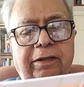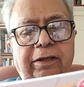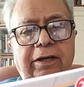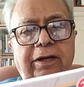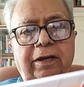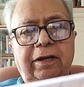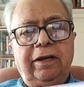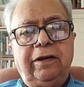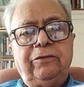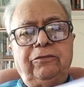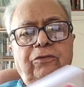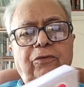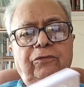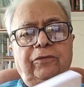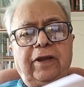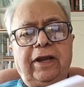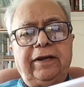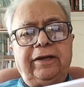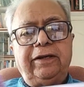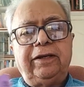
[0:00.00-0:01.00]
Indian
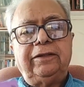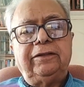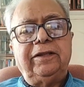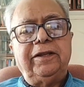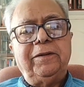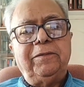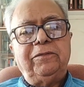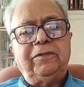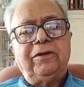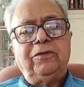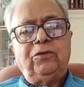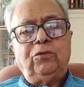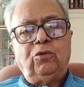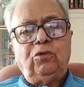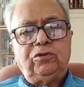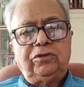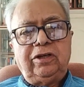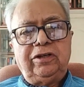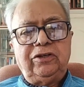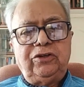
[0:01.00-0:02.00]
Society Themes and
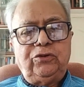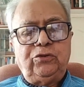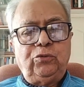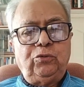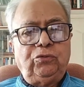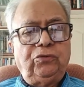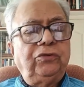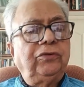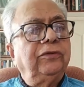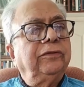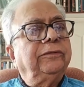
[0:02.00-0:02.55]
Social Issues,